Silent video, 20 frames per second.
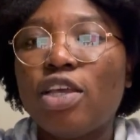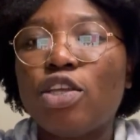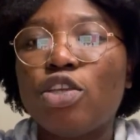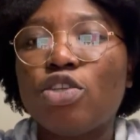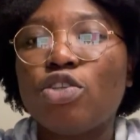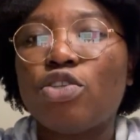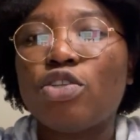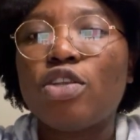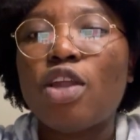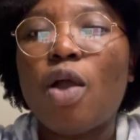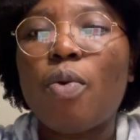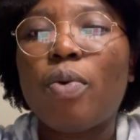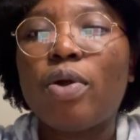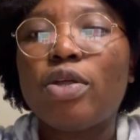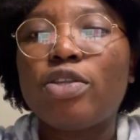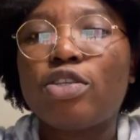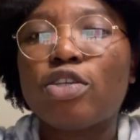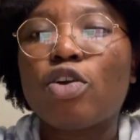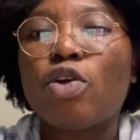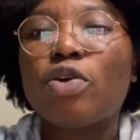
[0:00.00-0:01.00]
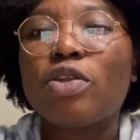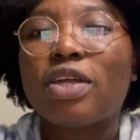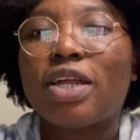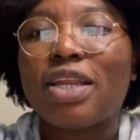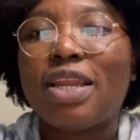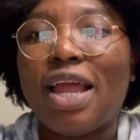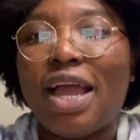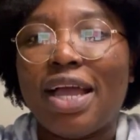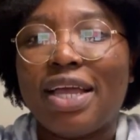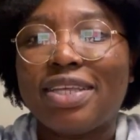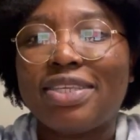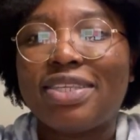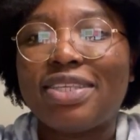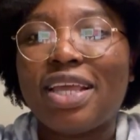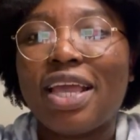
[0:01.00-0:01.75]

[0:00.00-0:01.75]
You do not want to go to class